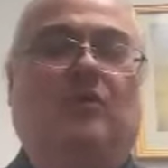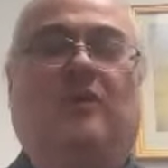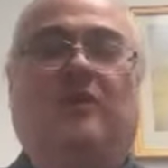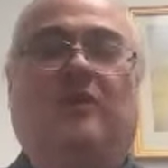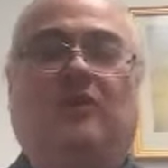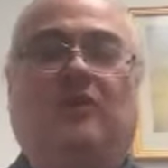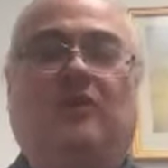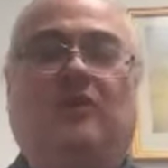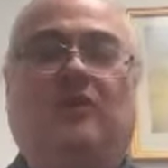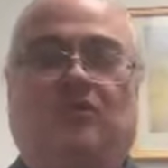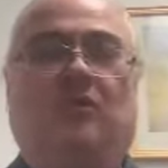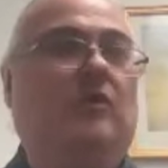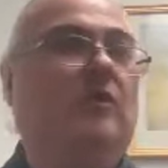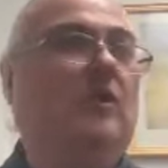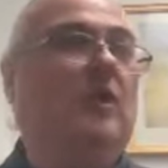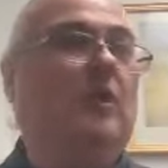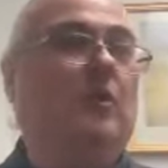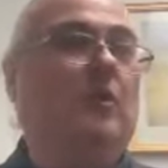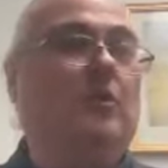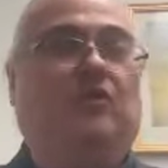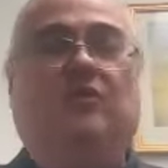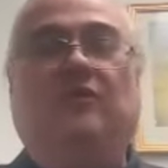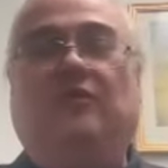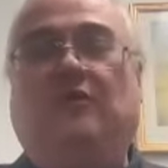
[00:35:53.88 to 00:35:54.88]
traditional
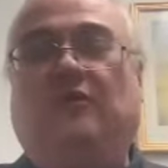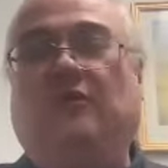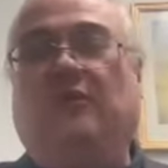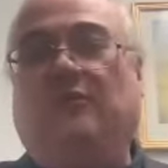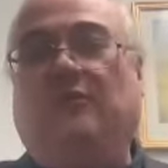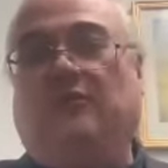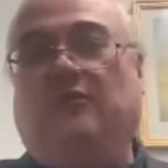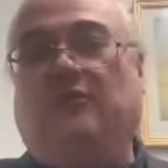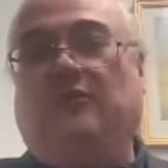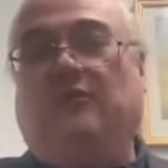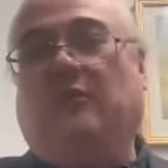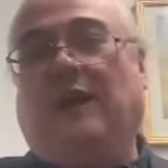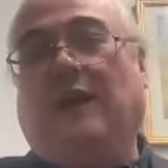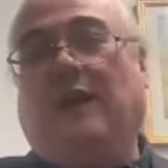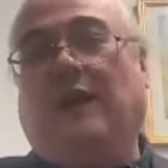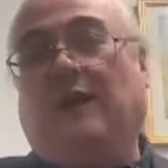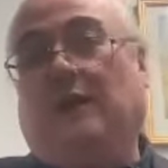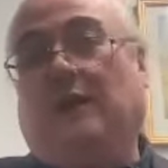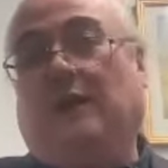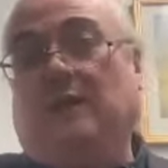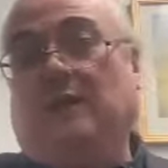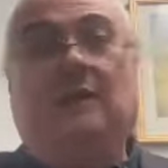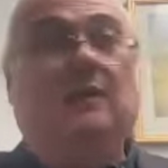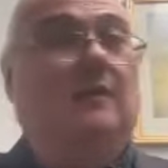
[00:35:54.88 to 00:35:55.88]
notions of
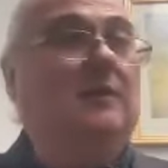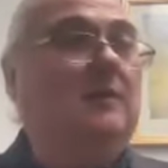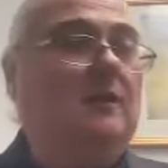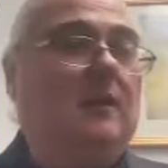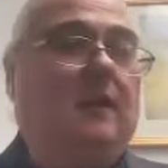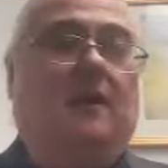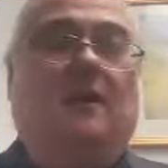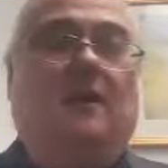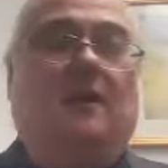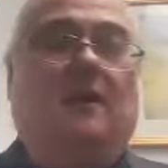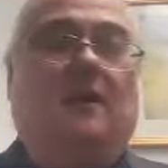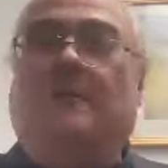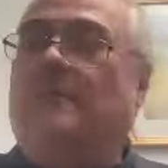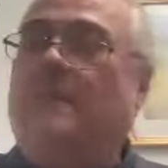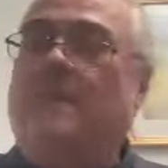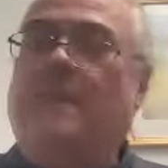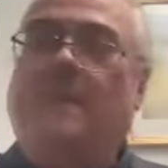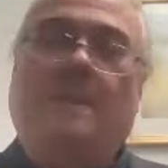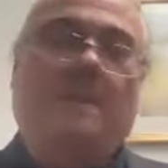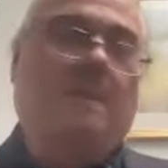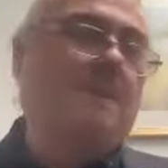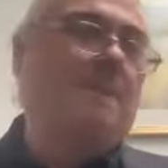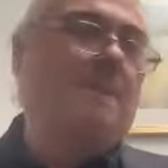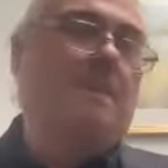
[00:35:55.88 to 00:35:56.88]
tonality.
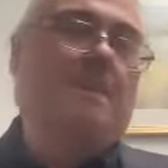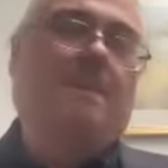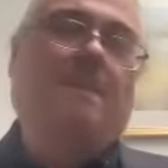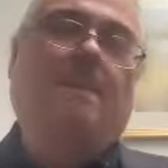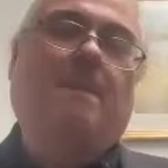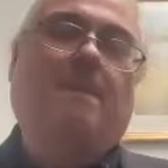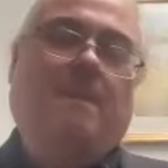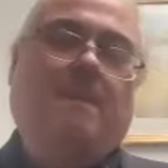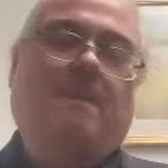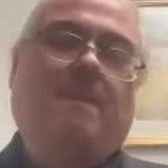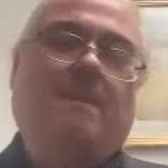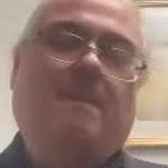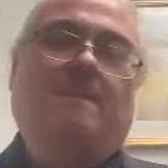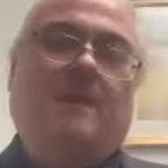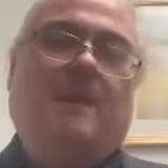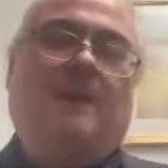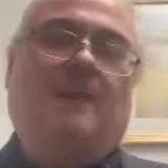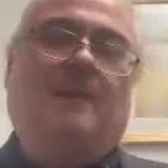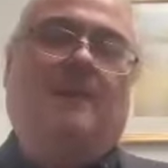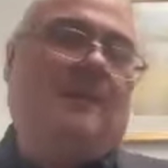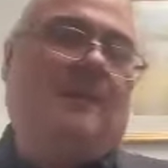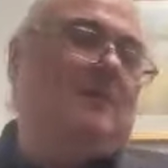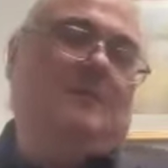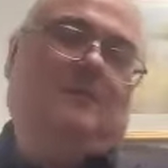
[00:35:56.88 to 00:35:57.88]

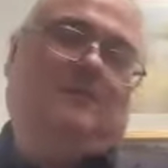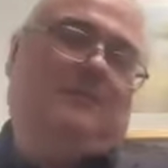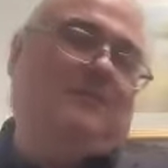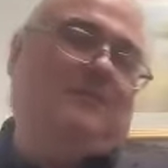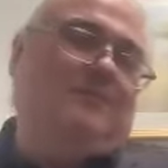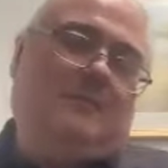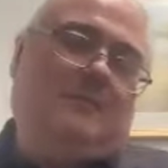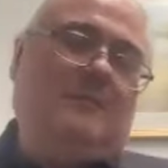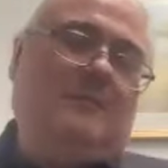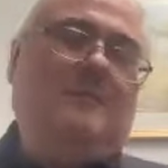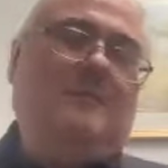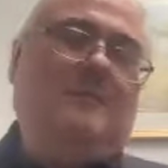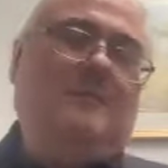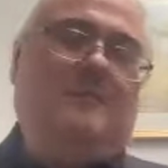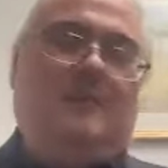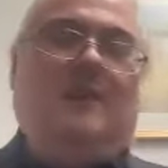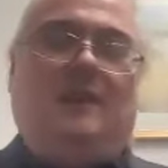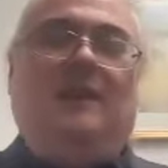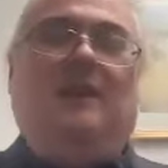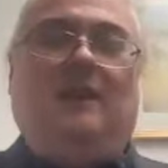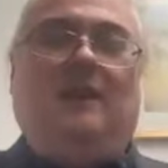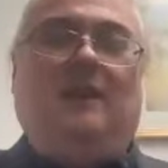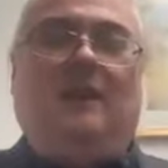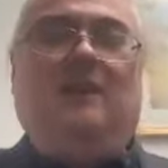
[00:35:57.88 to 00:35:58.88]
It,
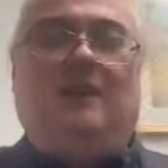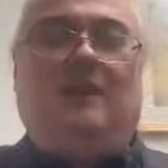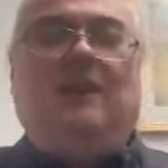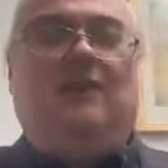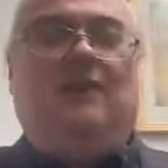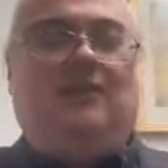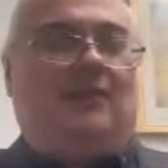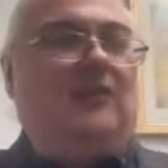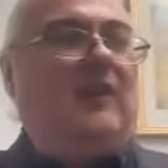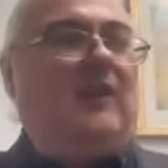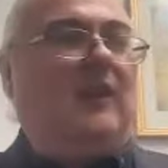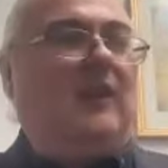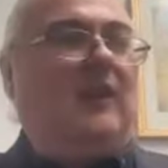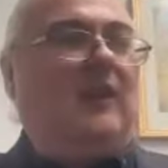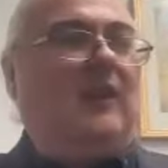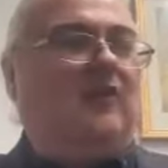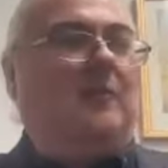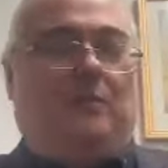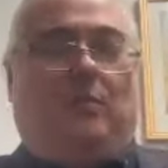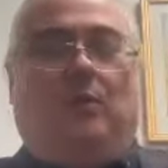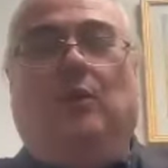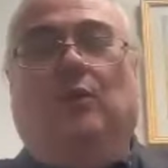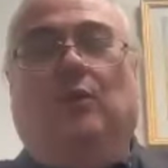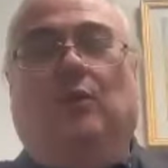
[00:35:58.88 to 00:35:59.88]
it's
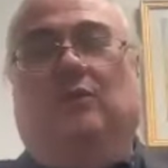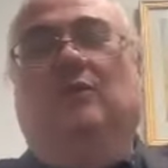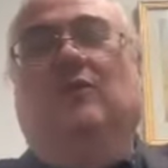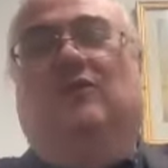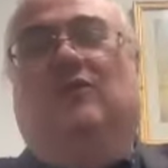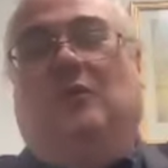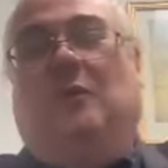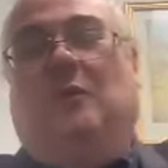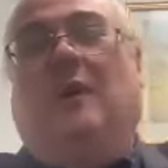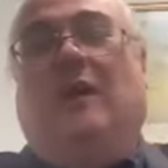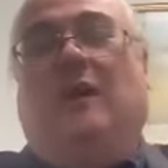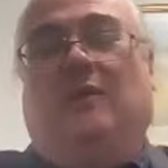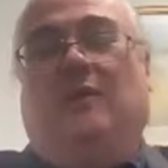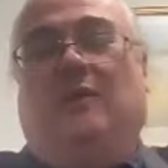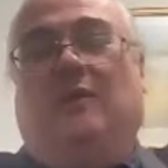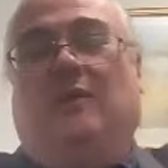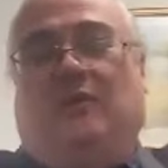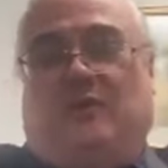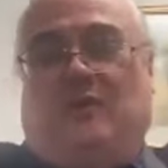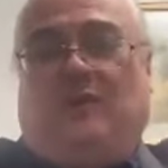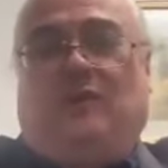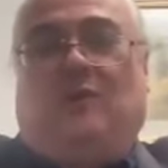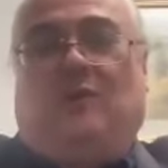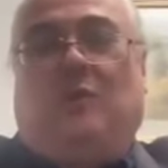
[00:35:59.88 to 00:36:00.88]
important to
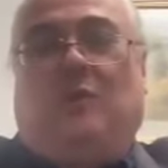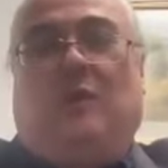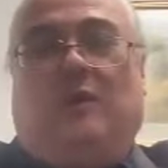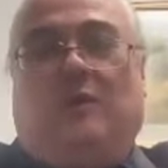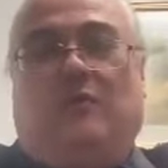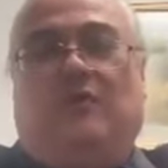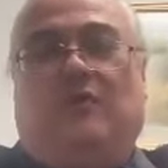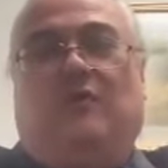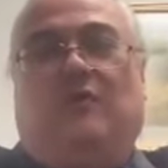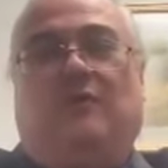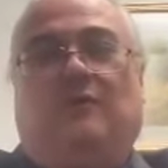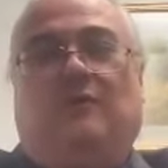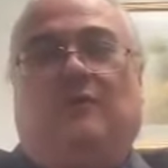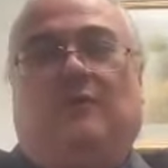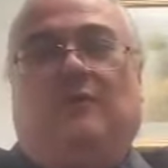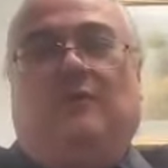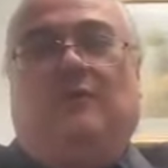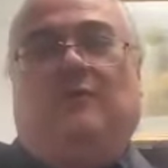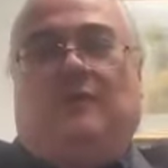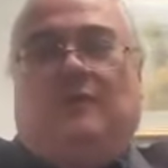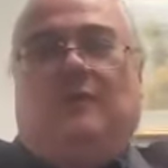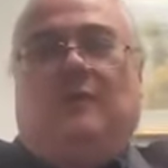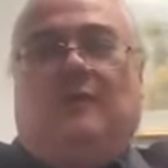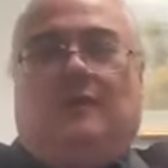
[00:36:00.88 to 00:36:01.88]
ask these
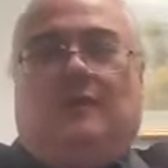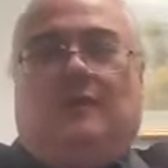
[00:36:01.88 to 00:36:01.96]
questions.